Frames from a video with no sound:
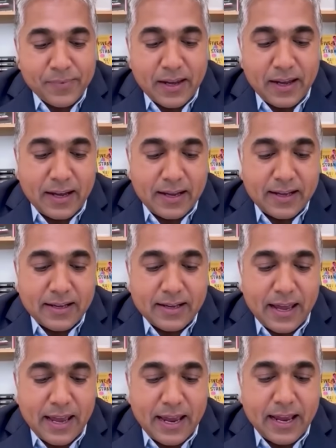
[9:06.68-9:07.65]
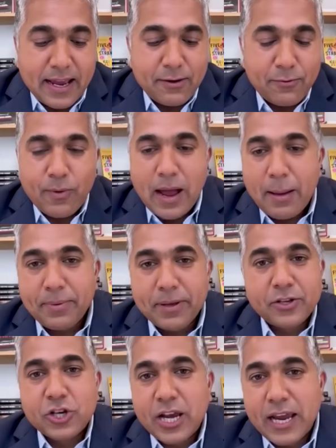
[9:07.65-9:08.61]
uh, a, a rapid
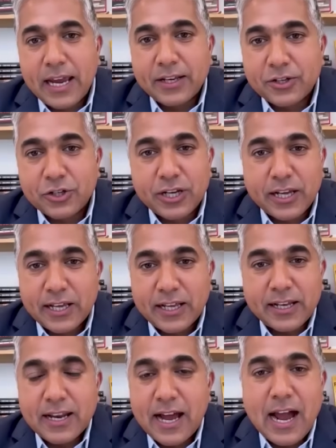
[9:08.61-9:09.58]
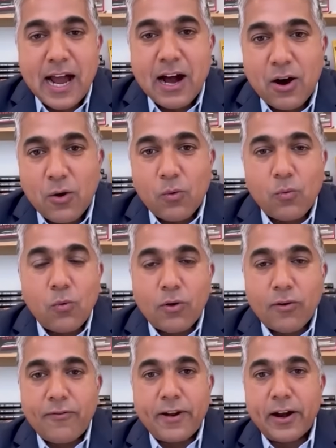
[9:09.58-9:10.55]
change in how
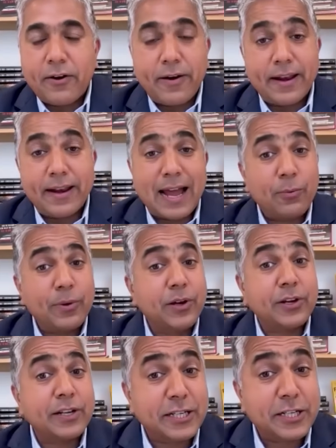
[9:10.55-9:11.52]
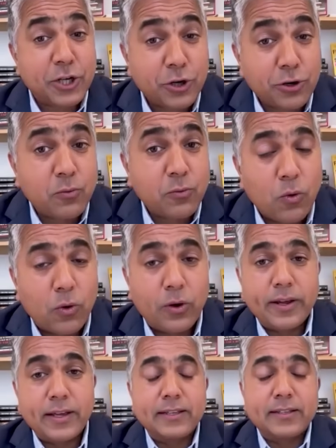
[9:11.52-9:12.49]
warfare and how we're going to deter war
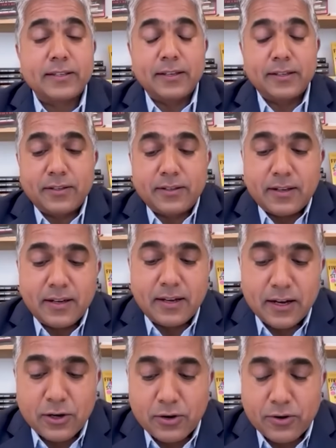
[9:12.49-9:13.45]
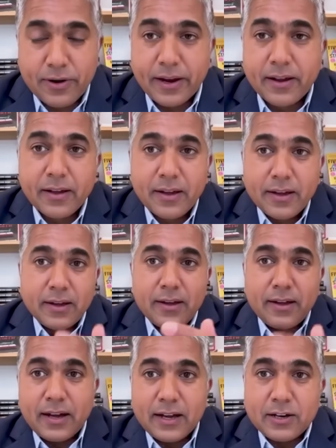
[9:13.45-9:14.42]
is, is uh, occurring.
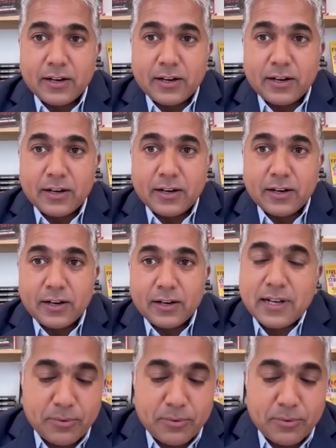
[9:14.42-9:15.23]
Uh, Chris and I had the